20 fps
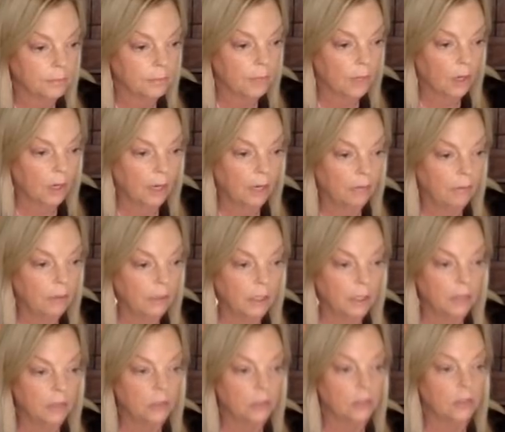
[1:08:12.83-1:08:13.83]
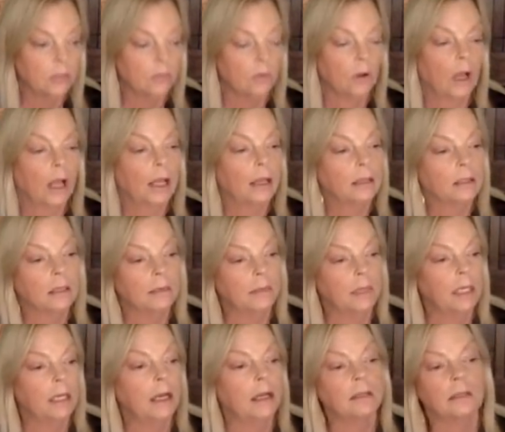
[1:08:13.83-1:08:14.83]
All right, well,
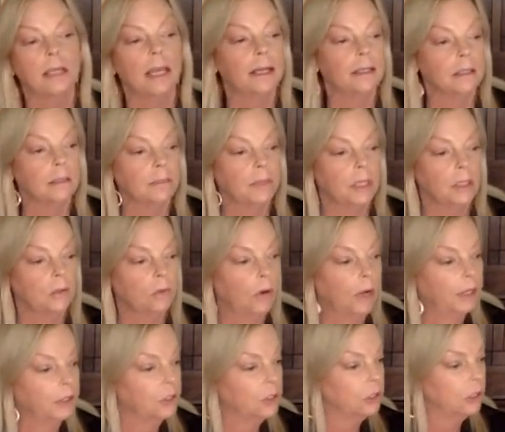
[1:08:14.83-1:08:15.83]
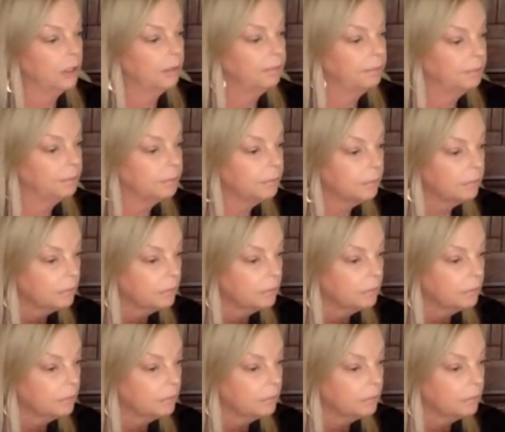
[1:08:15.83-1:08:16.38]
somebody else asked me a question.